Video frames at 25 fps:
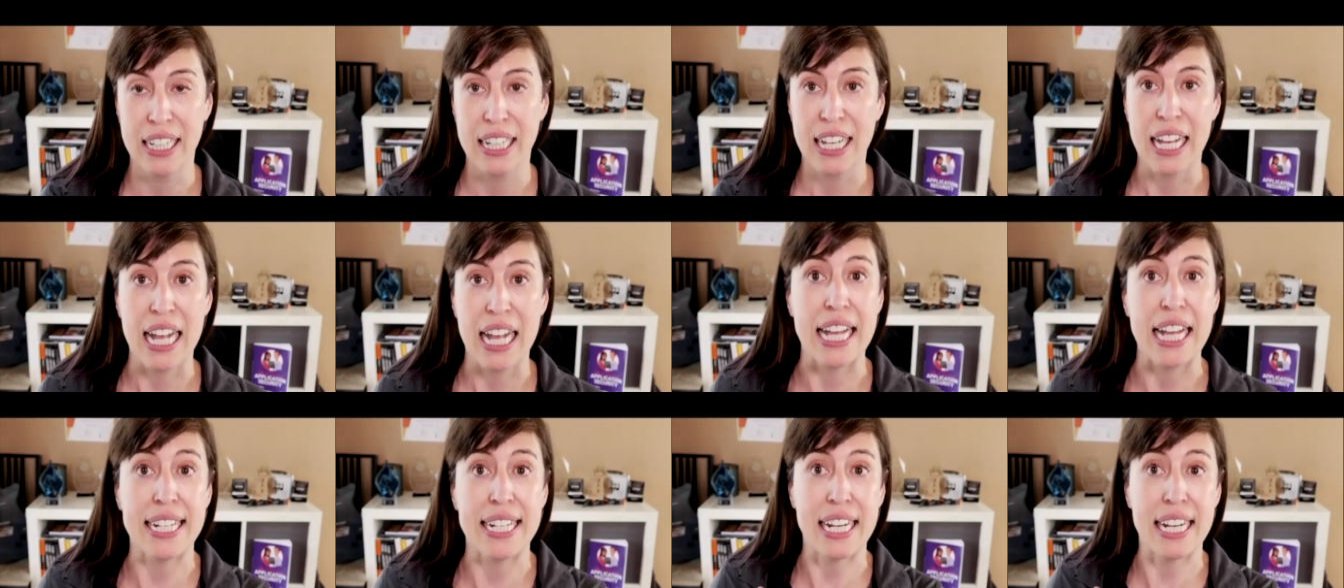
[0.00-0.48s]

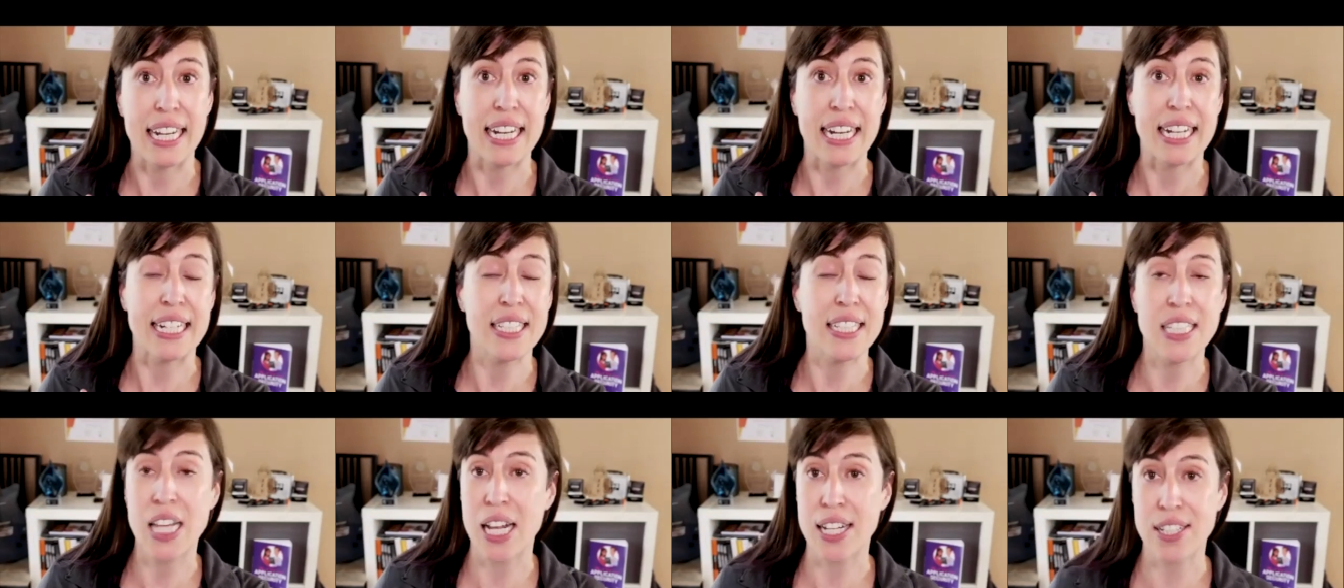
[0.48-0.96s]
And
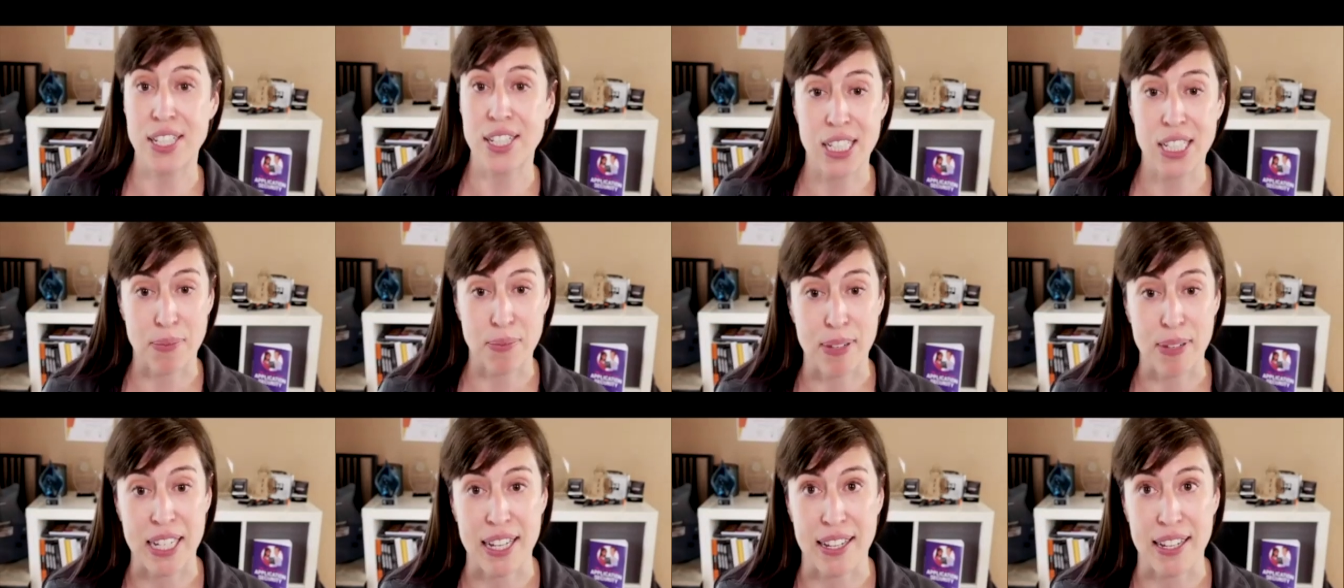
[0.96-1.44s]
it's not just
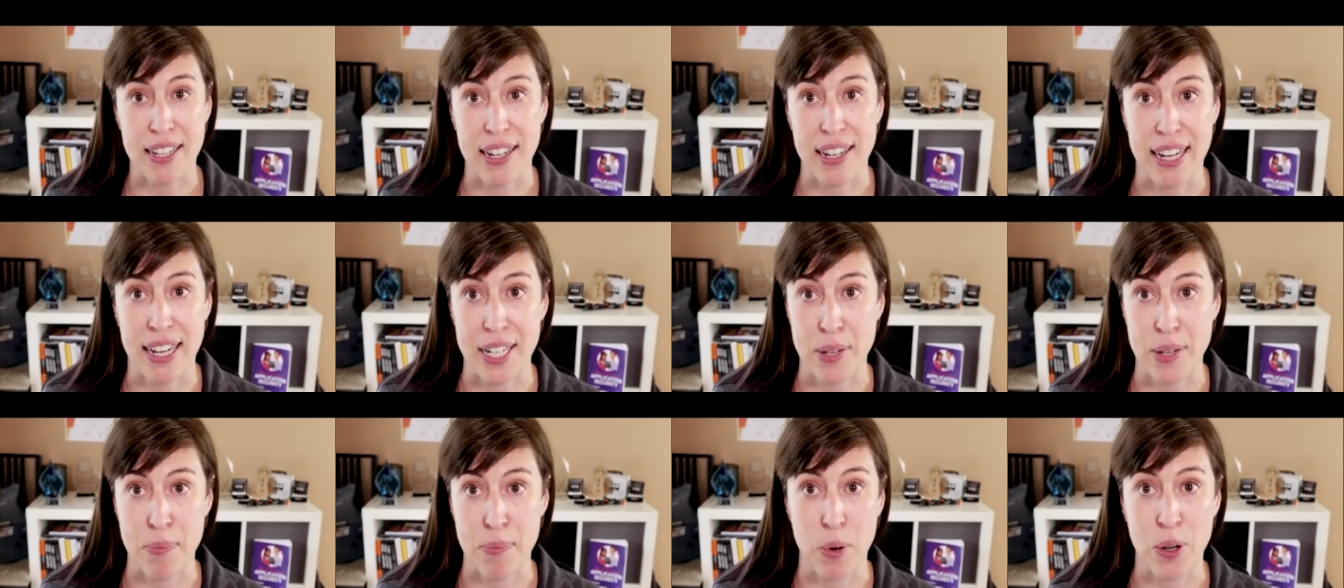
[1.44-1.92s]
me
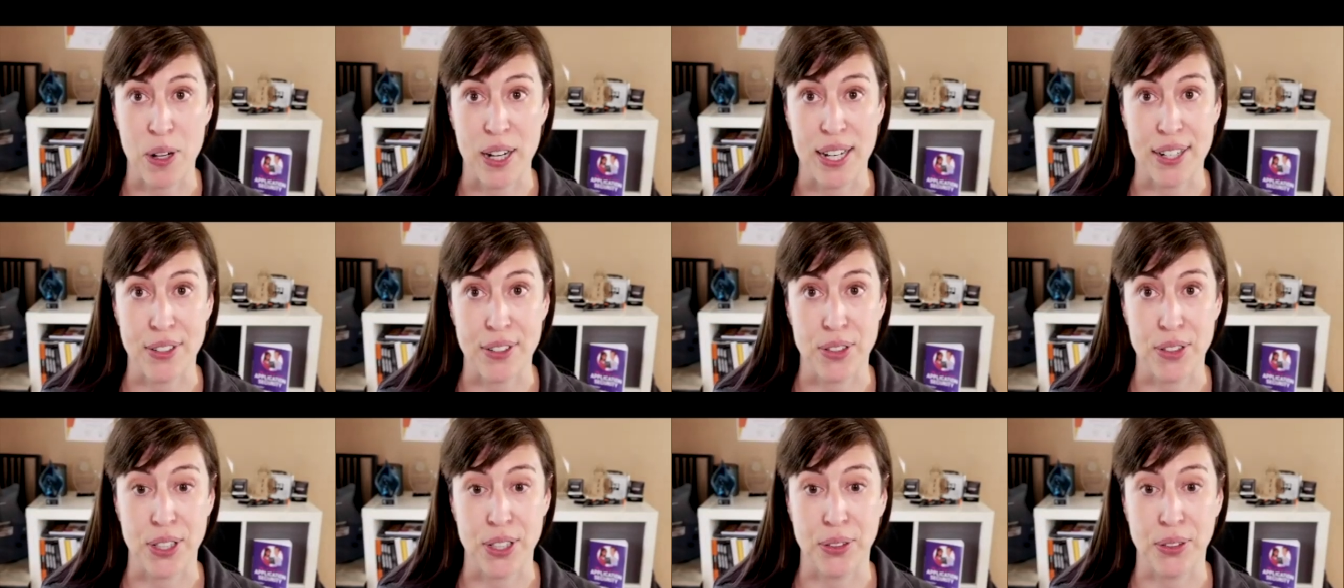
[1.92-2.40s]
anymore,
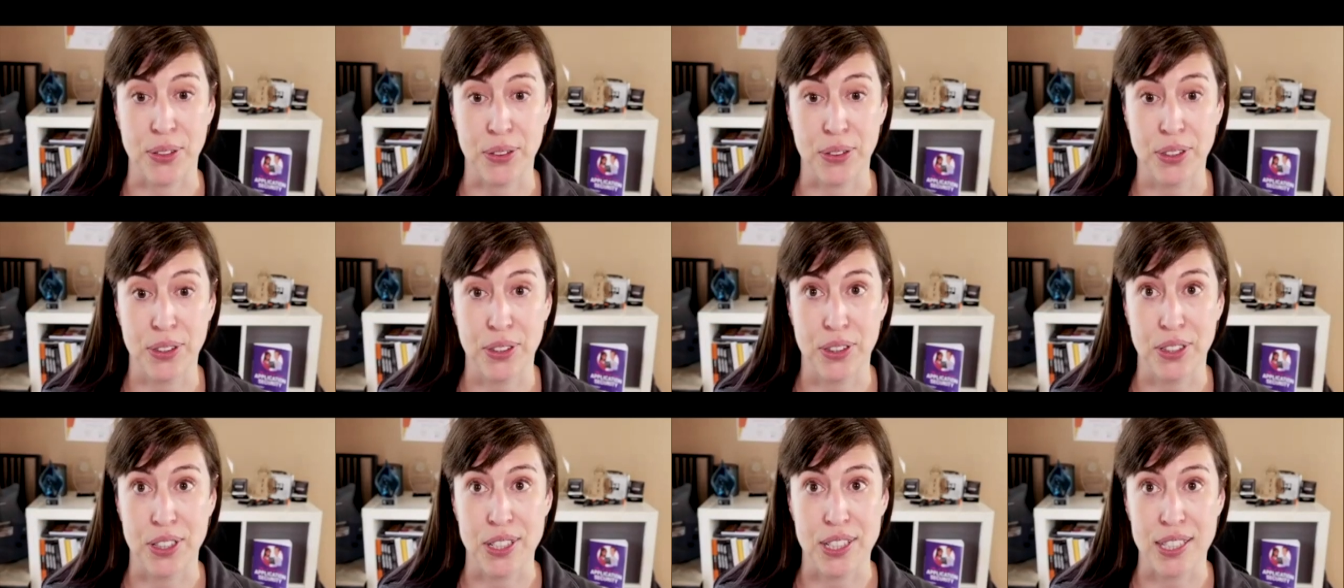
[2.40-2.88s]
Andrew.
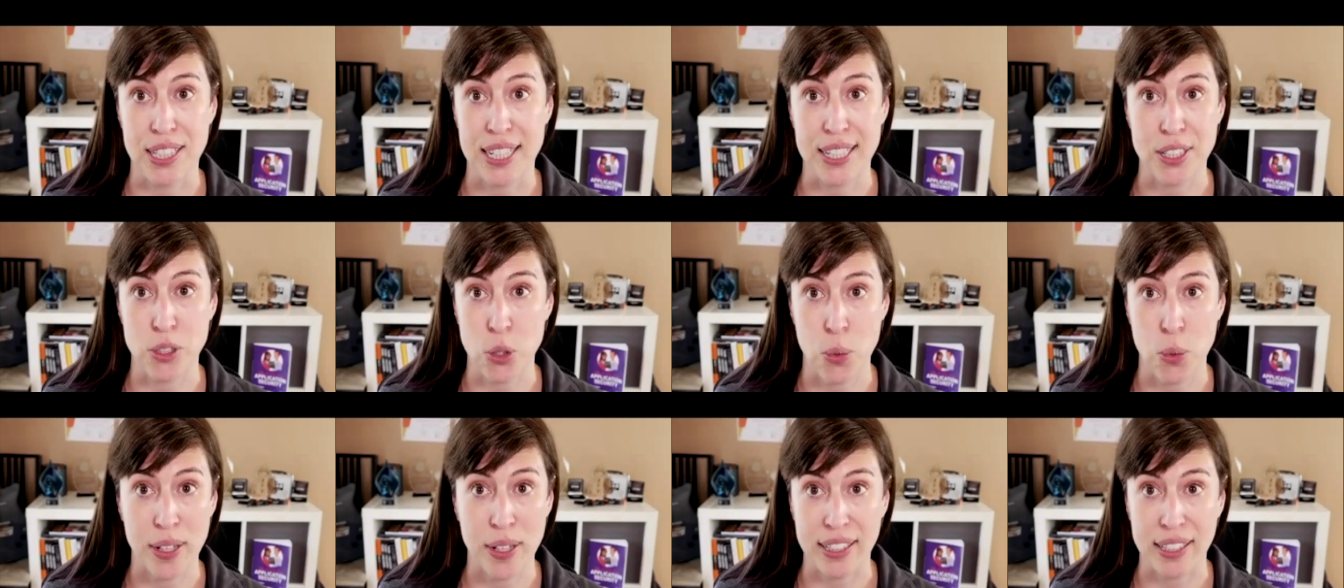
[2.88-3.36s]
There's like
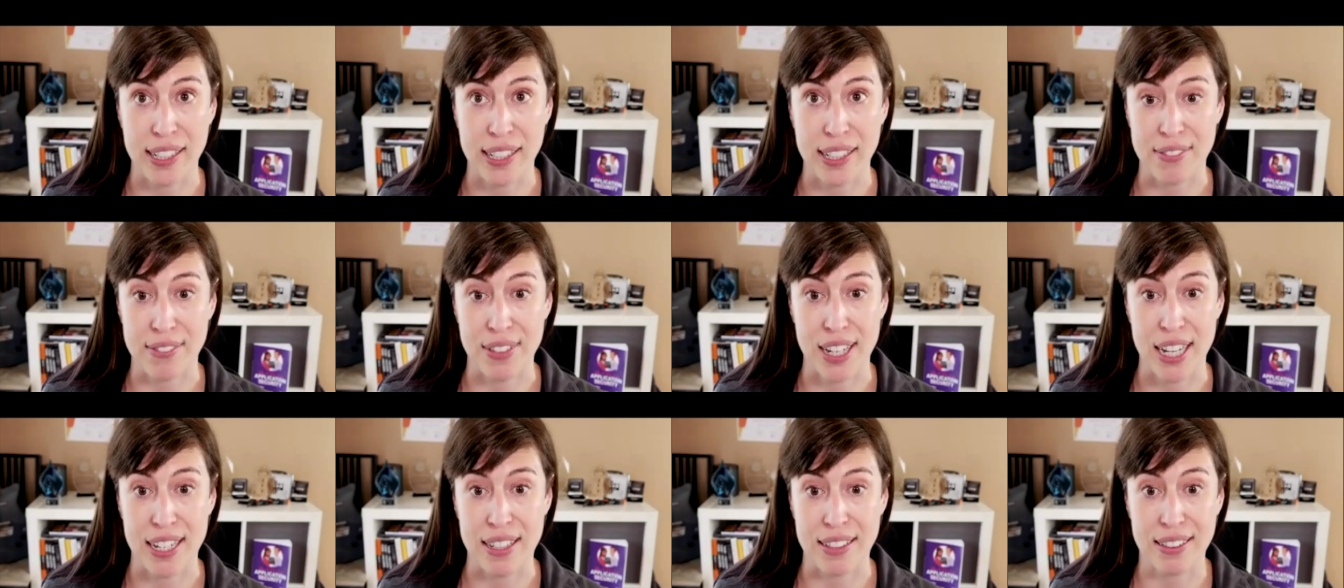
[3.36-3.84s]
20 of
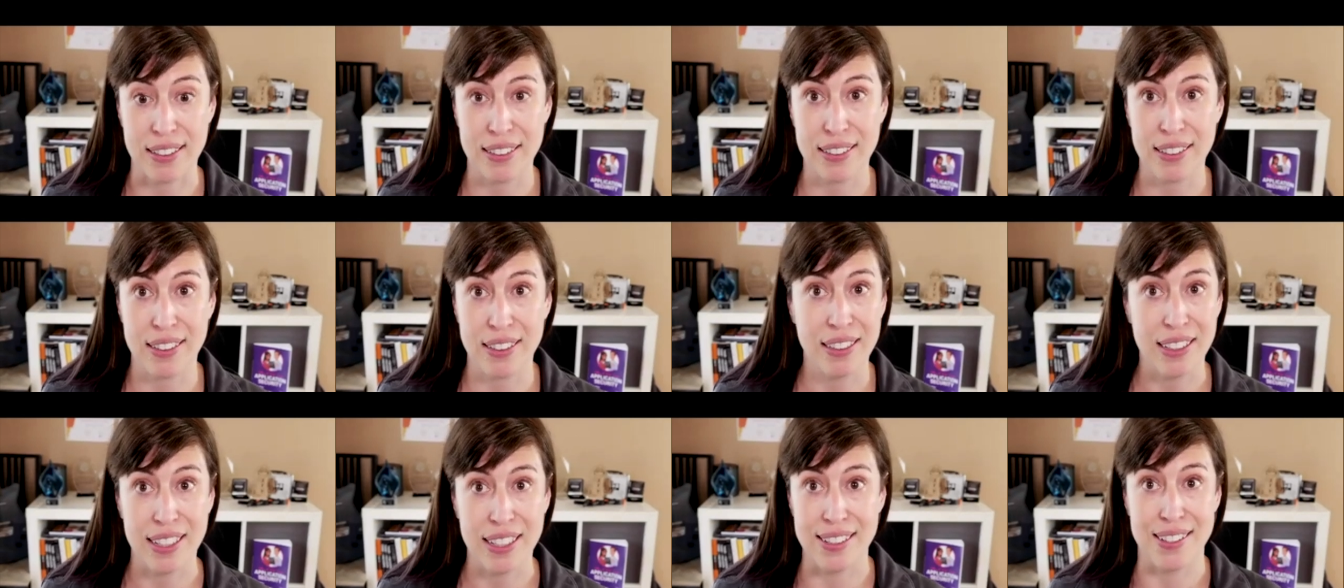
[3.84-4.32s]
us.
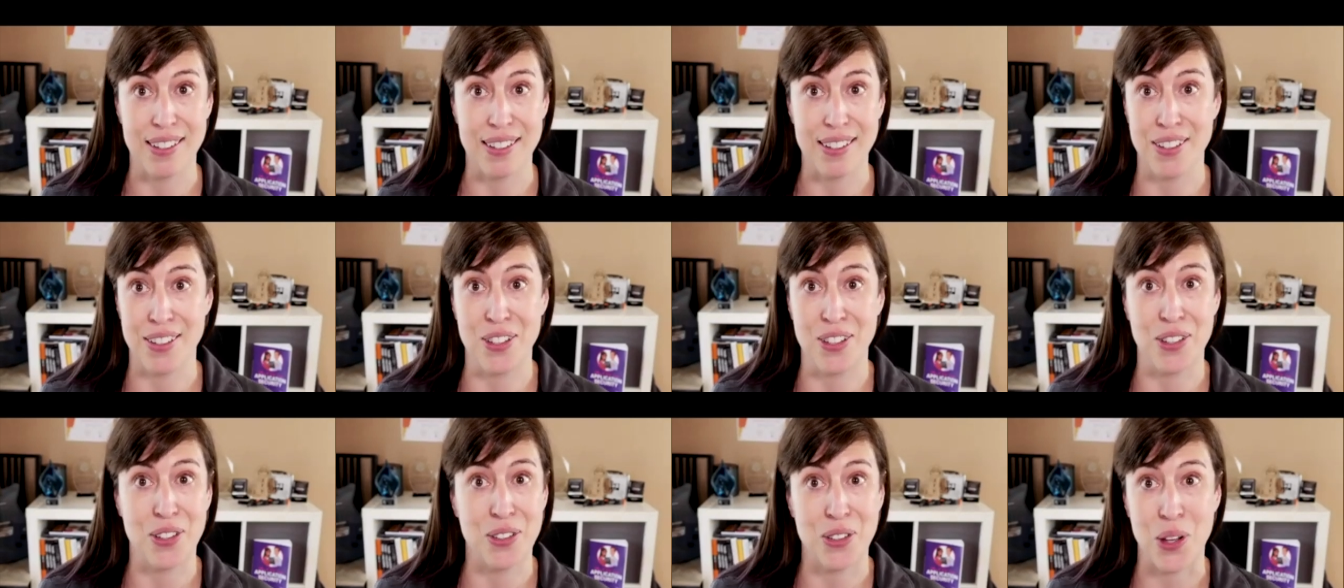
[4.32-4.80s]
It's
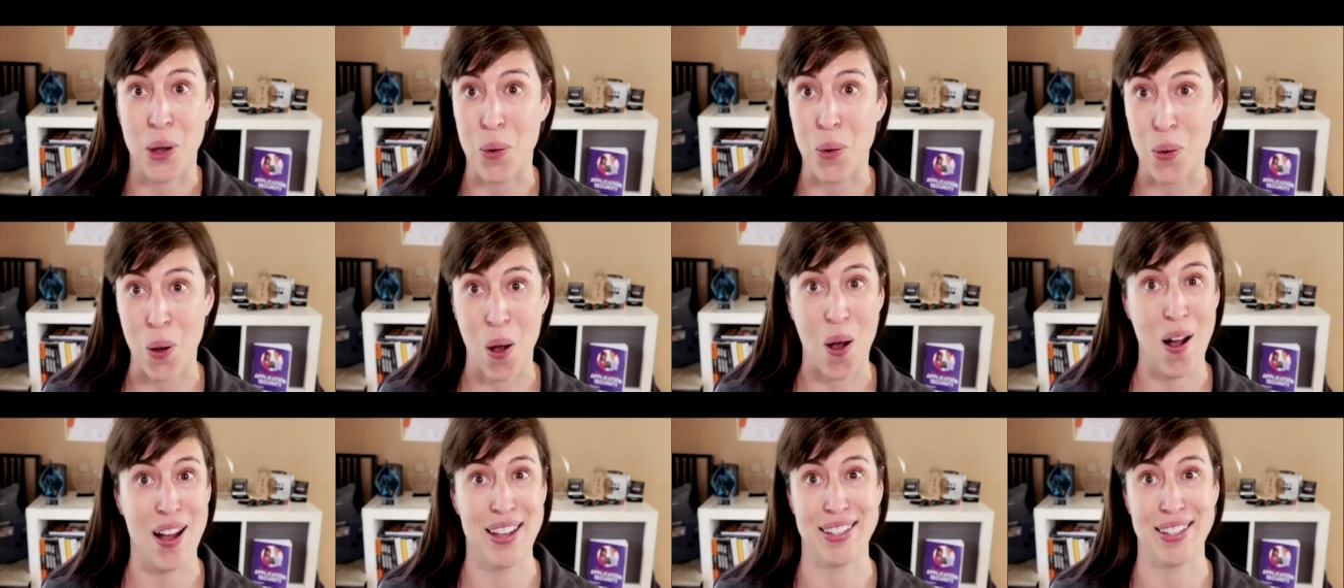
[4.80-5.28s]
so
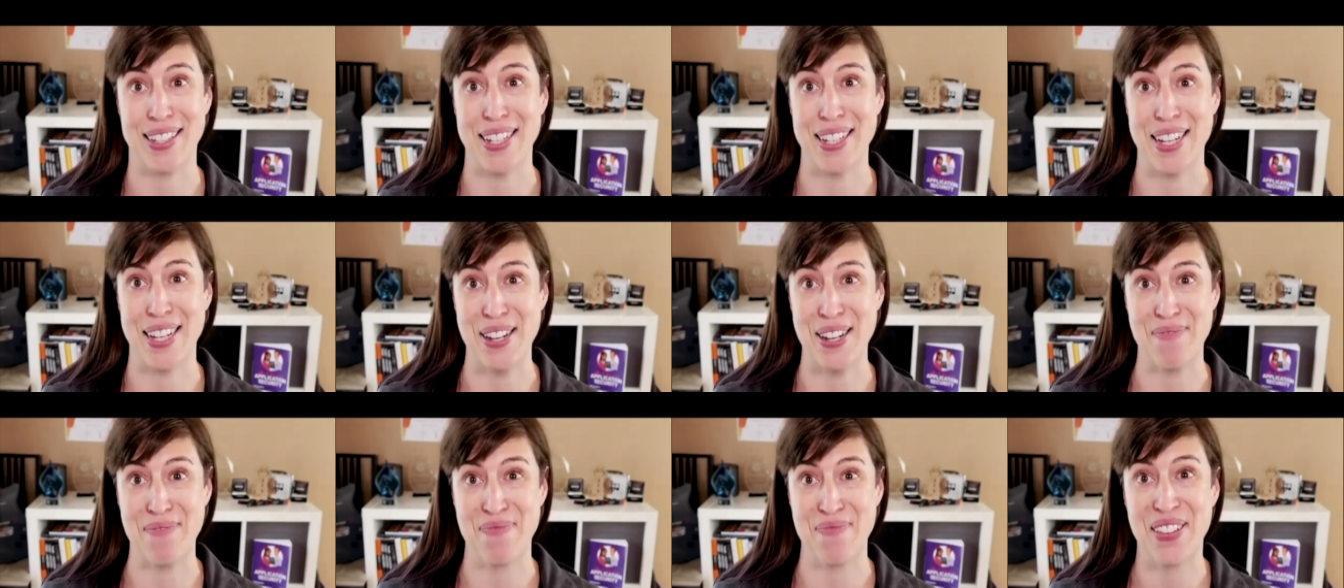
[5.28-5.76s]

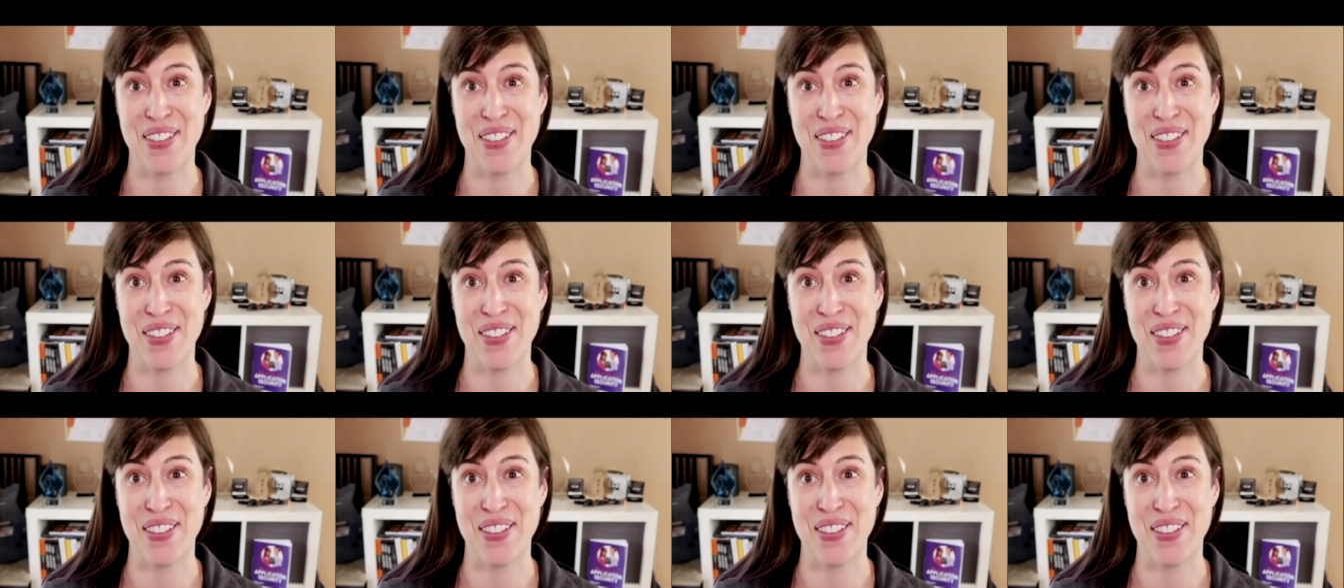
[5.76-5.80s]
awesome.